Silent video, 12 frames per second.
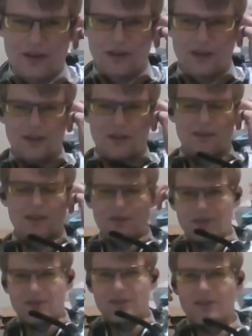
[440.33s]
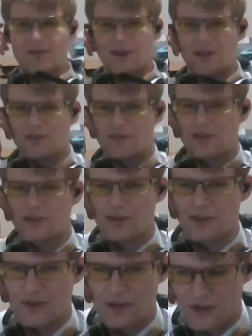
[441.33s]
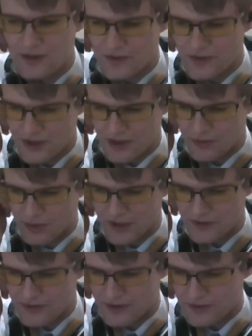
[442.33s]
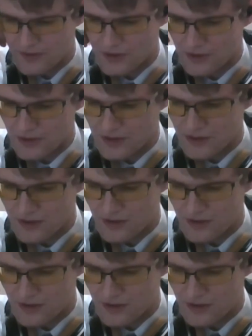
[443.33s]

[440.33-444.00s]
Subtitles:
Yeah, that touch sensitivity is just as good as the AirPods, that's for sure.